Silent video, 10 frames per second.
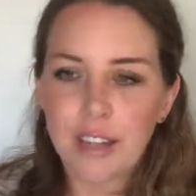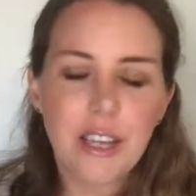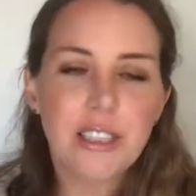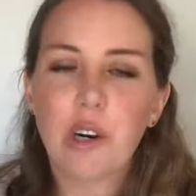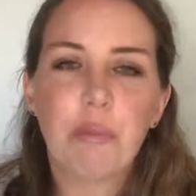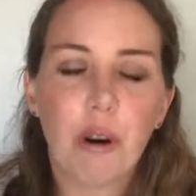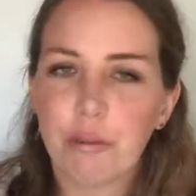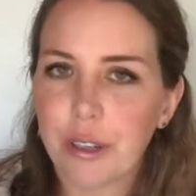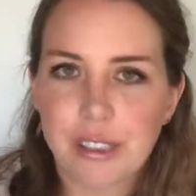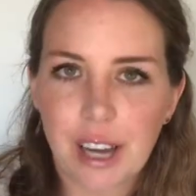Things aren't
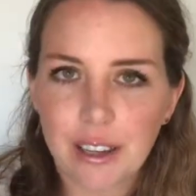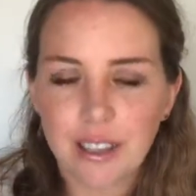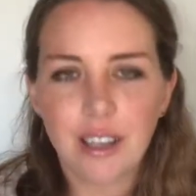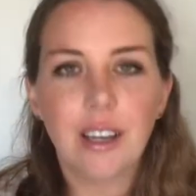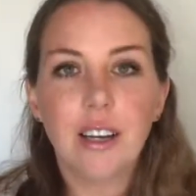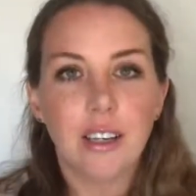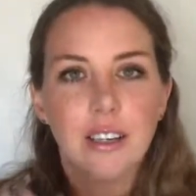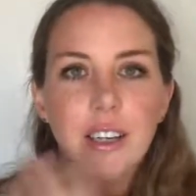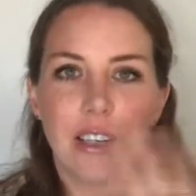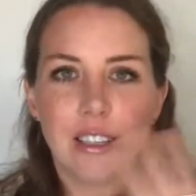perfect yet.
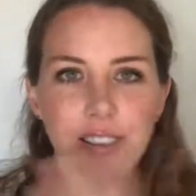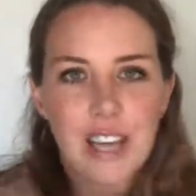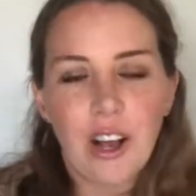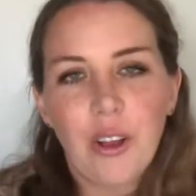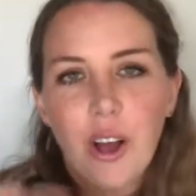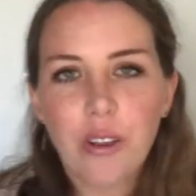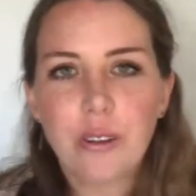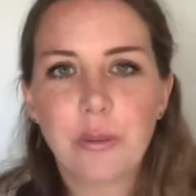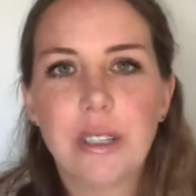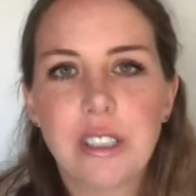Tell all
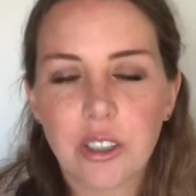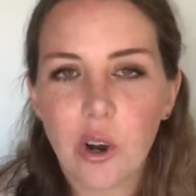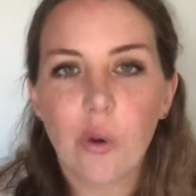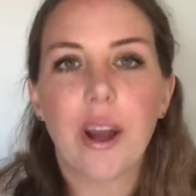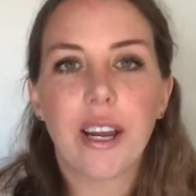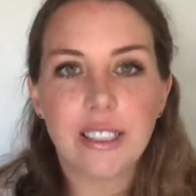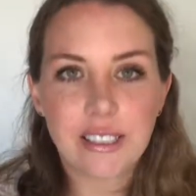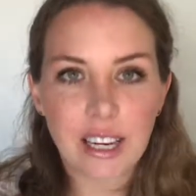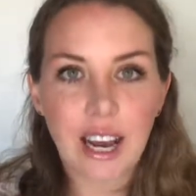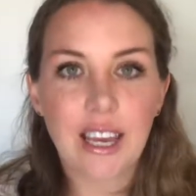those ones to go away and
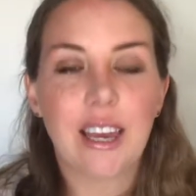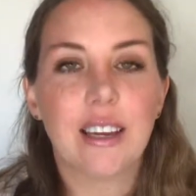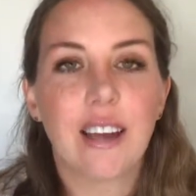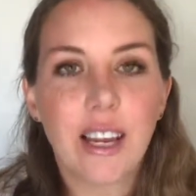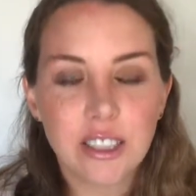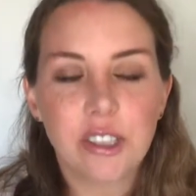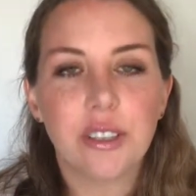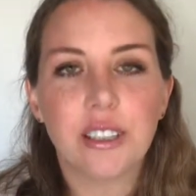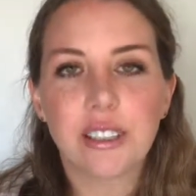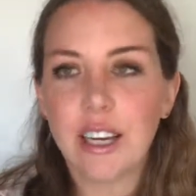say, I can do
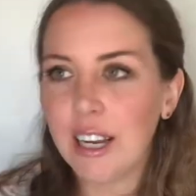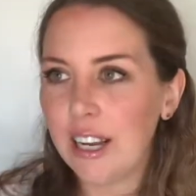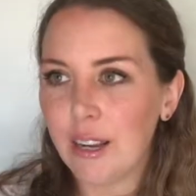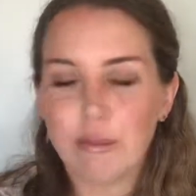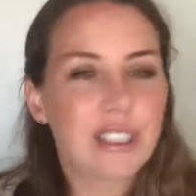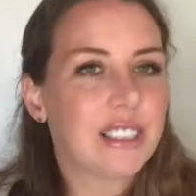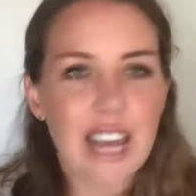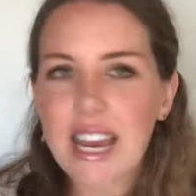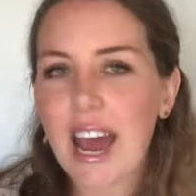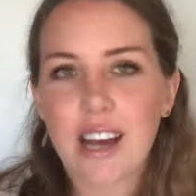this. I'm just gonna
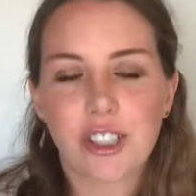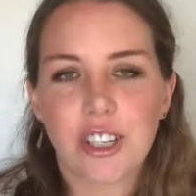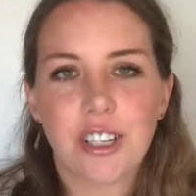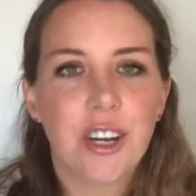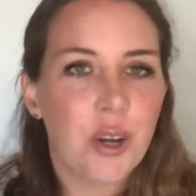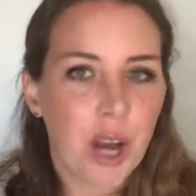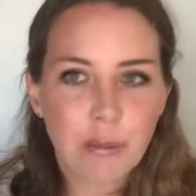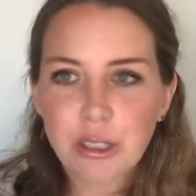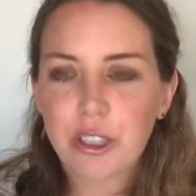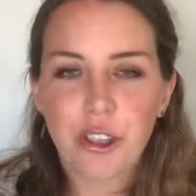take action.
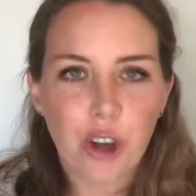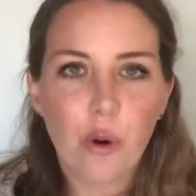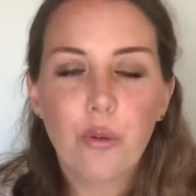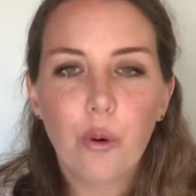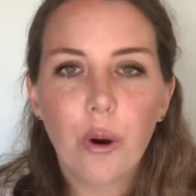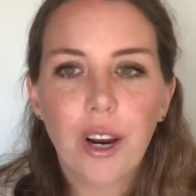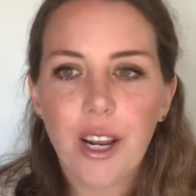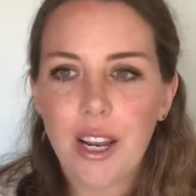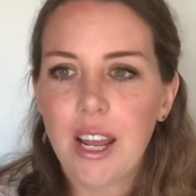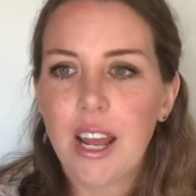I'm just gonna go for
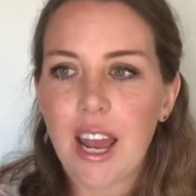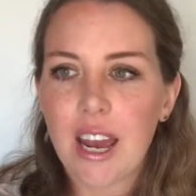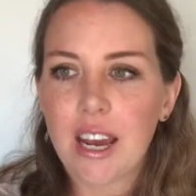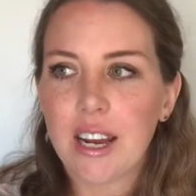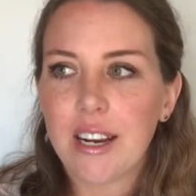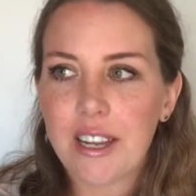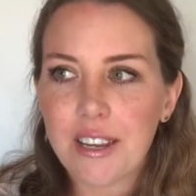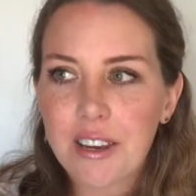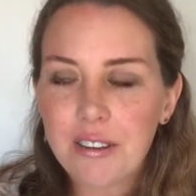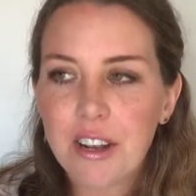it. And
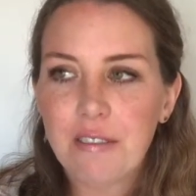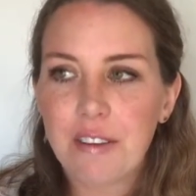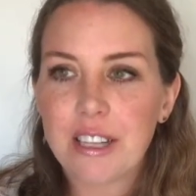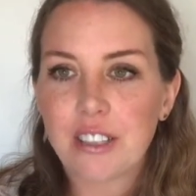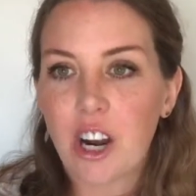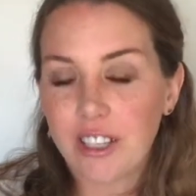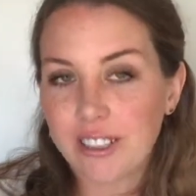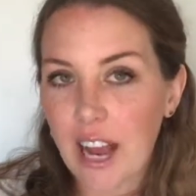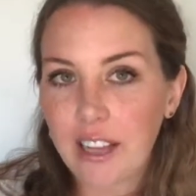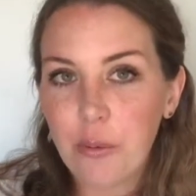even if it's not
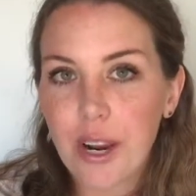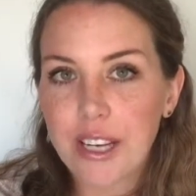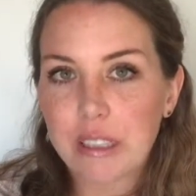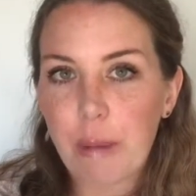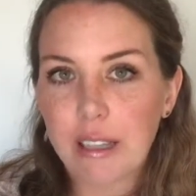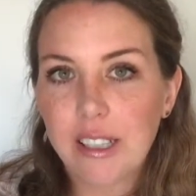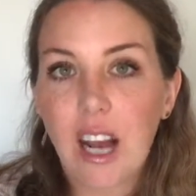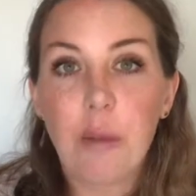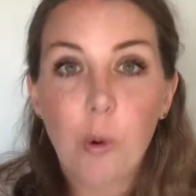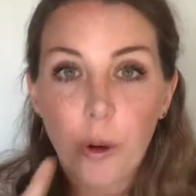exactly what I expected,
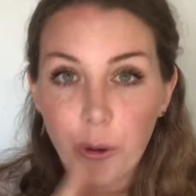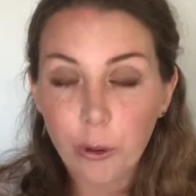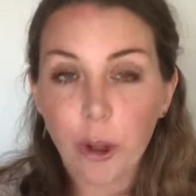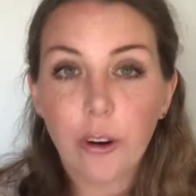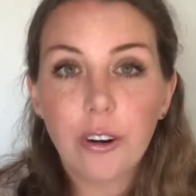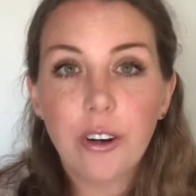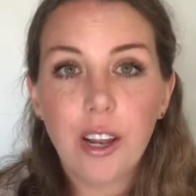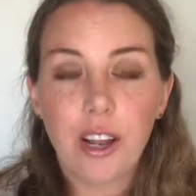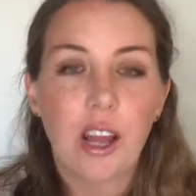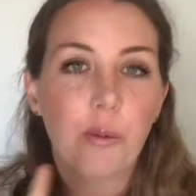I'm going to learn,
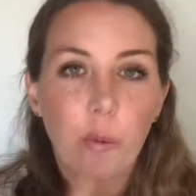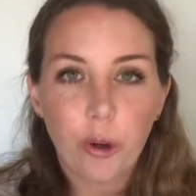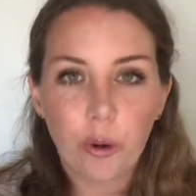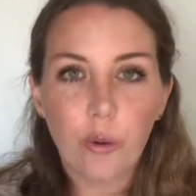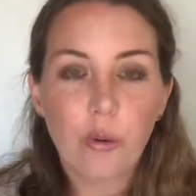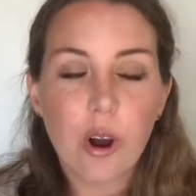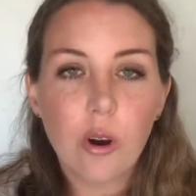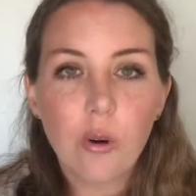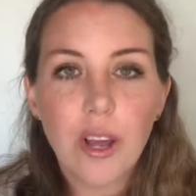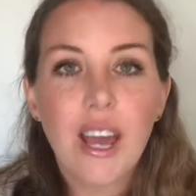I'm going to
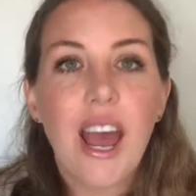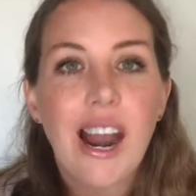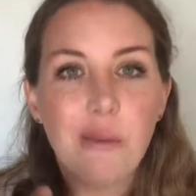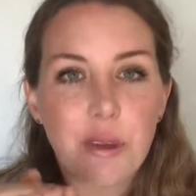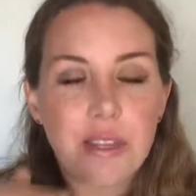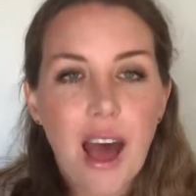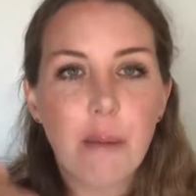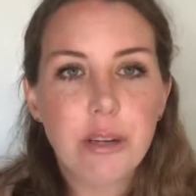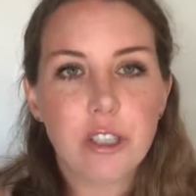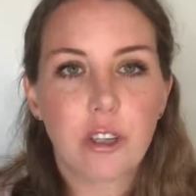grow, and I'm gonna be
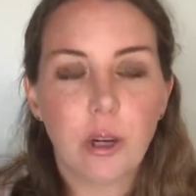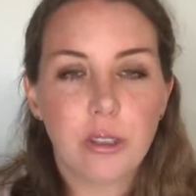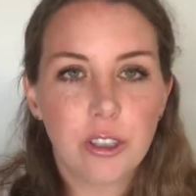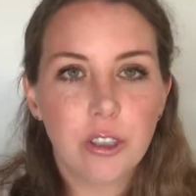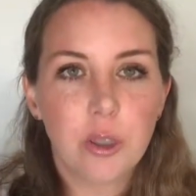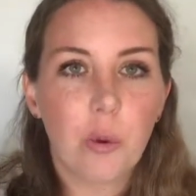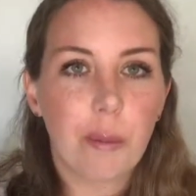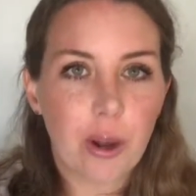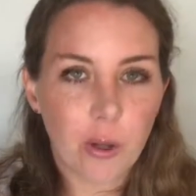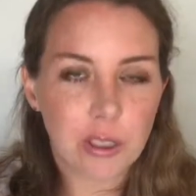that much closer to what
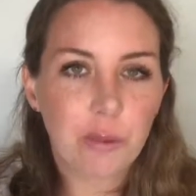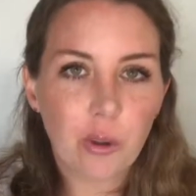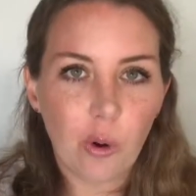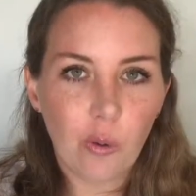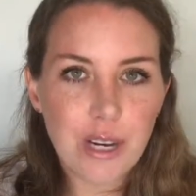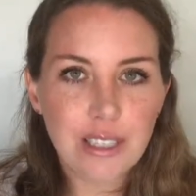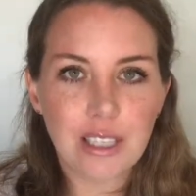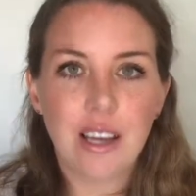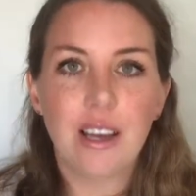my ultimate goal was